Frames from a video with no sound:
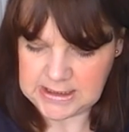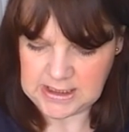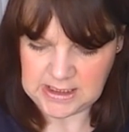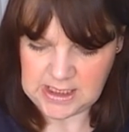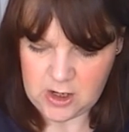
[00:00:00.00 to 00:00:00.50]

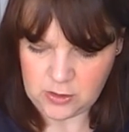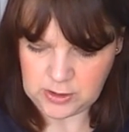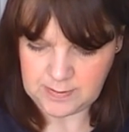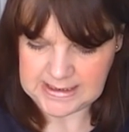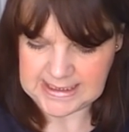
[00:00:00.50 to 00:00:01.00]
the
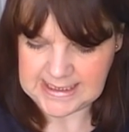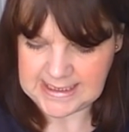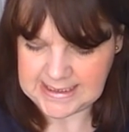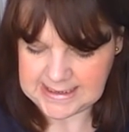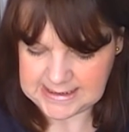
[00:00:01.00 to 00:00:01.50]
Ultimate
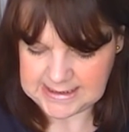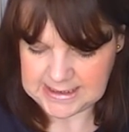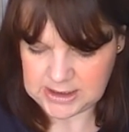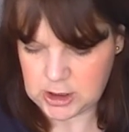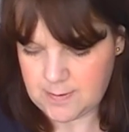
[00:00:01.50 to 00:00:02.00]
Knit
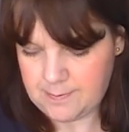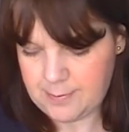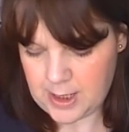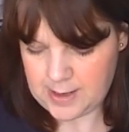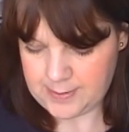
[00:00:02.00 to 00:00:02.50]
Stitch
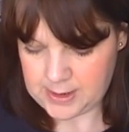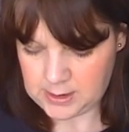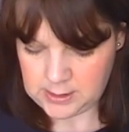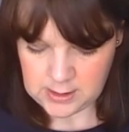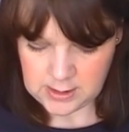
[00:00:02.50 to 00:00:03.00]
Bible.